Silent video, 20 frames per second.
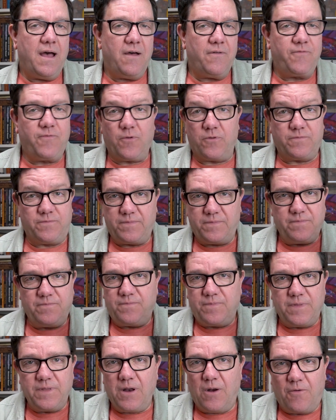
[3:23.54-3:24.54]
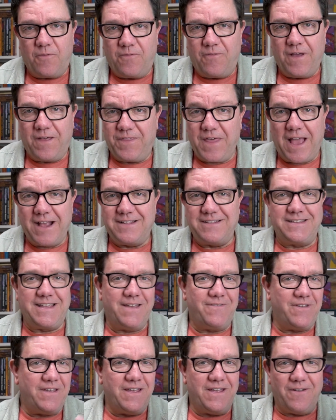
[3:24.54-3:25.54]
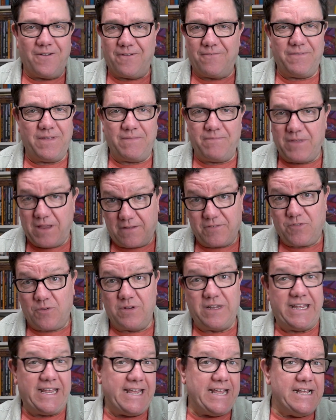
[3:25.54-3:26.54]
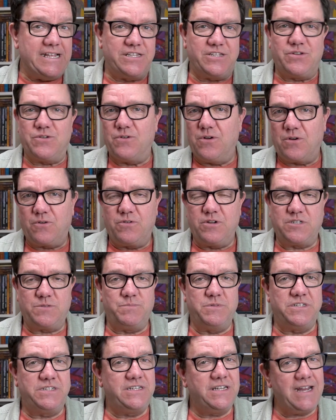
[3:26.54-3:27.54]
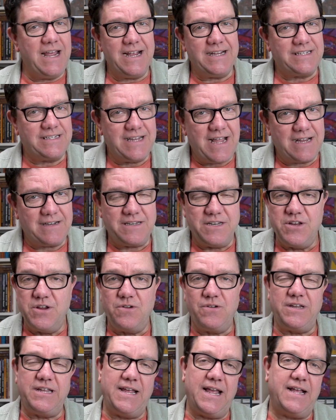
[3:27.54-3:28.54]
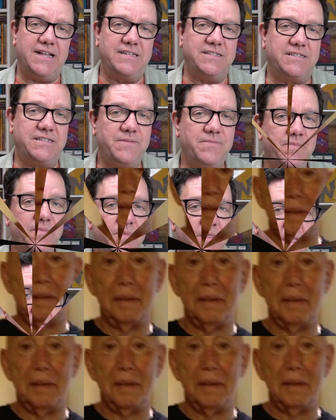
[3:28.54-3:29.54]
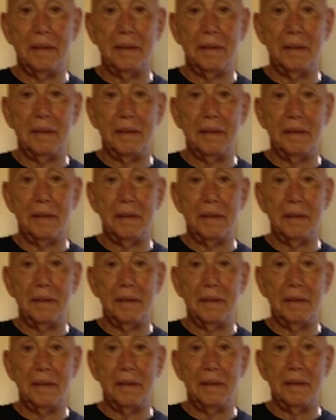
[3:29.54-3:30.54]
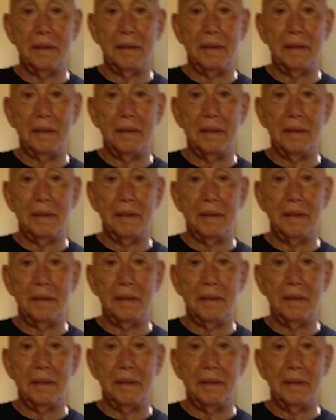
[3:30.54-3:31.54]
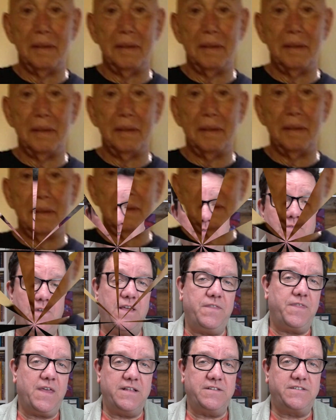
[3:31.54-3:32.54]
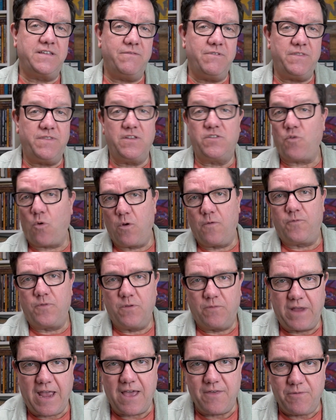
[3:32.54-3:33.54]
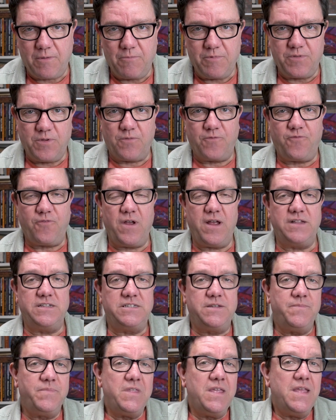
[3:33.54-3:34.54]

for Thanksgiving or certainly Easter or Christmas. Today, it's not nearly as rigid in terms of that. I've been at other people's Thanksgiving things, or if you're gathering with your friends.